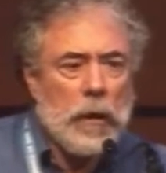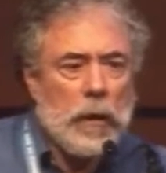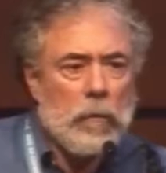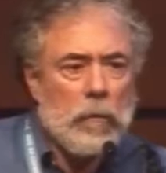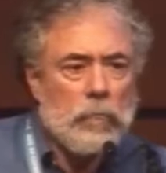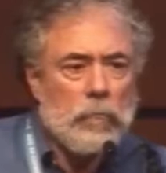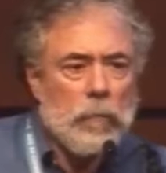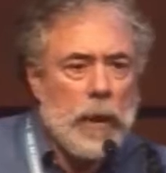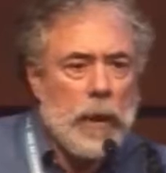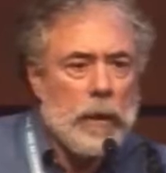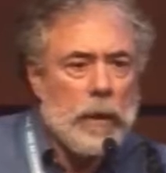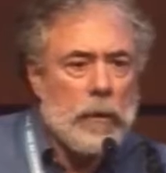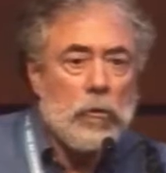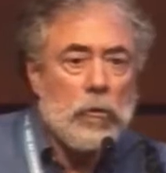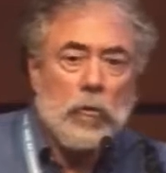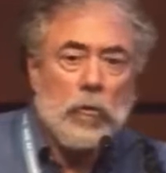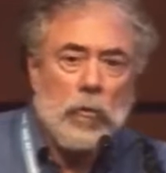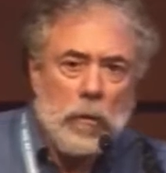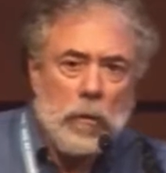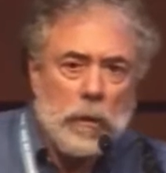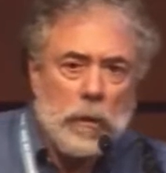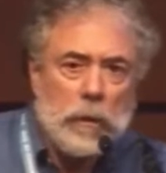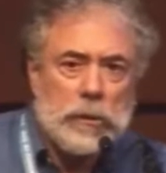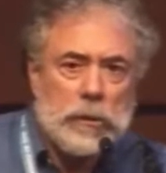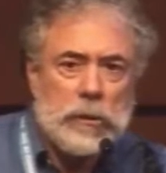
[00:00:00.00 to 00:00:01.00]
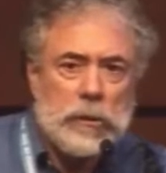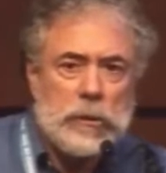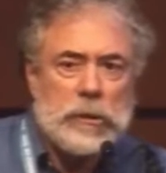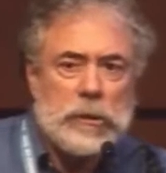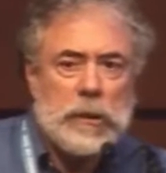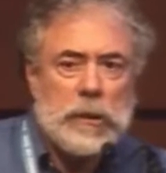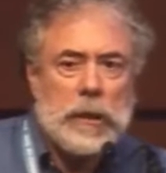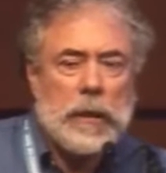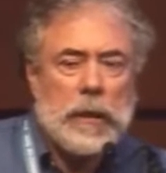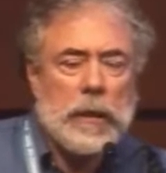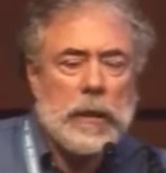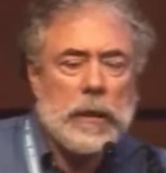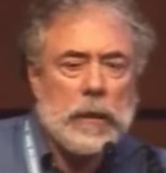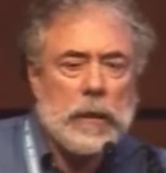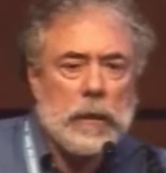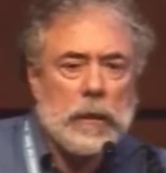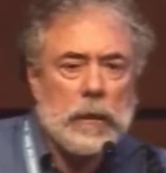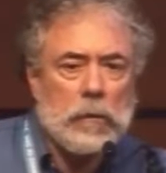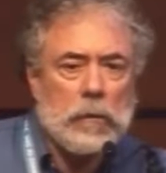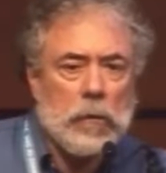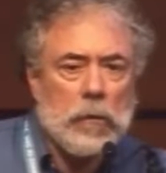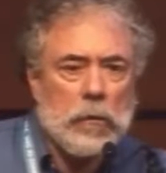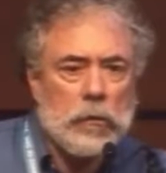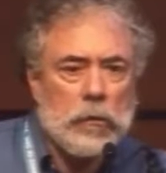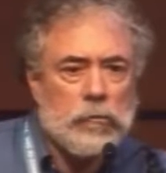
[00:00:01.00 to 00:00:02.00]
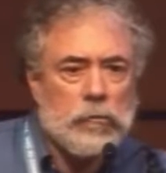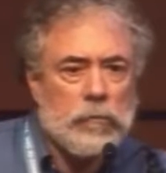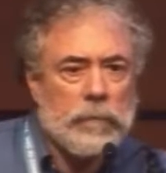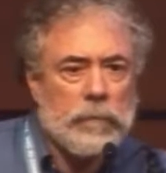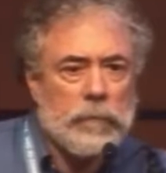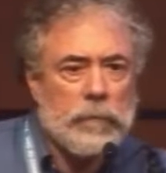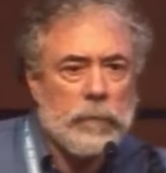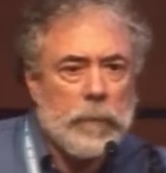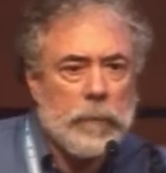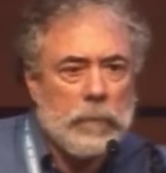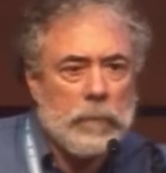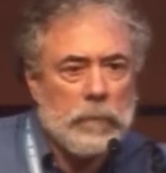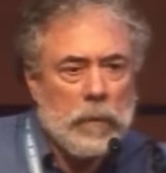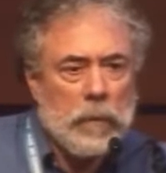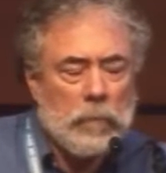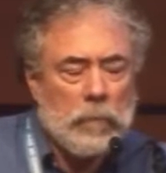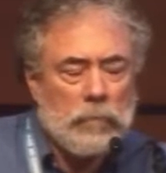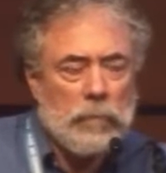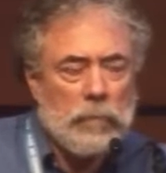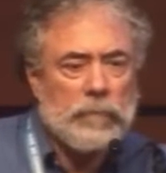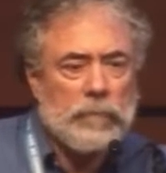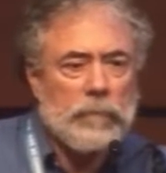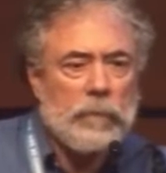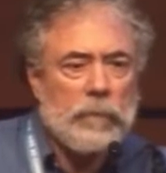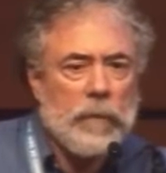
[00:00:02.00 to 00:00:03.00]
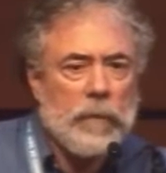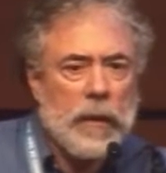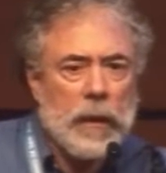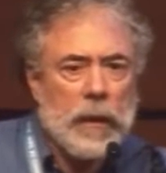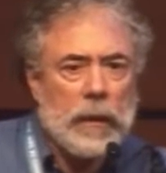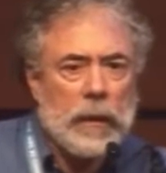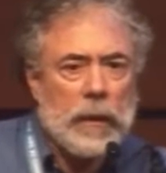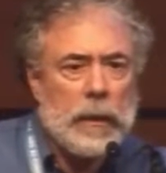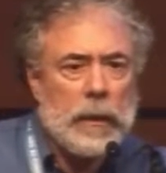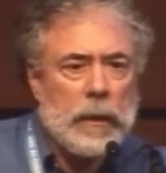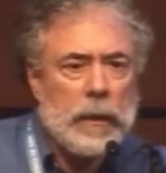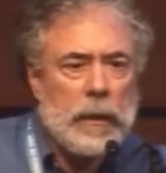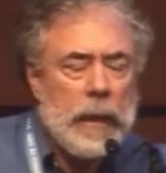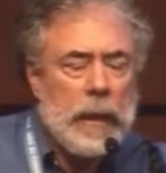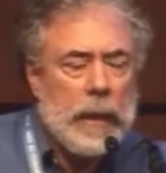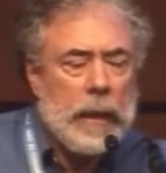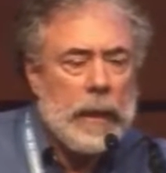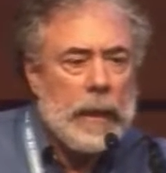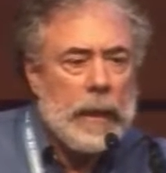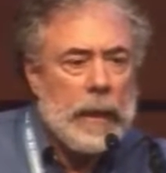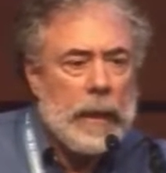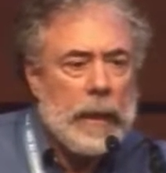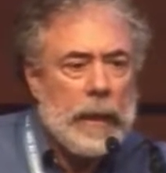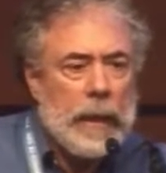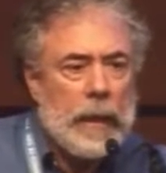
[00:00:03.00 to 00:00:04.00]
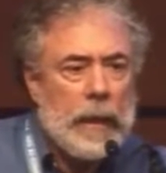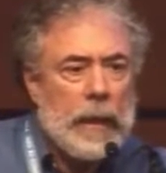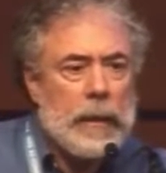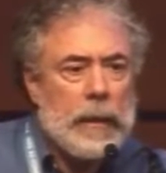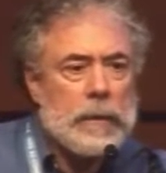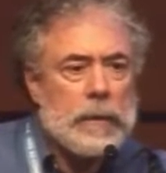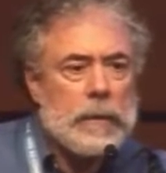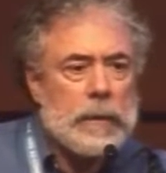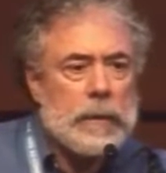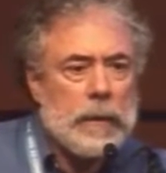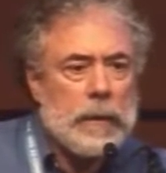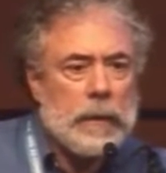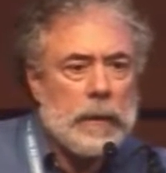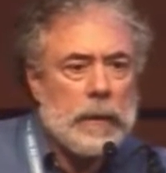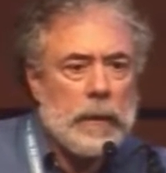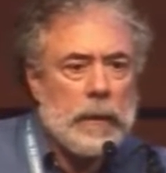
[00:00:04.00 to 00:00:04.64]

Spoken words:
ran across a large river valley, and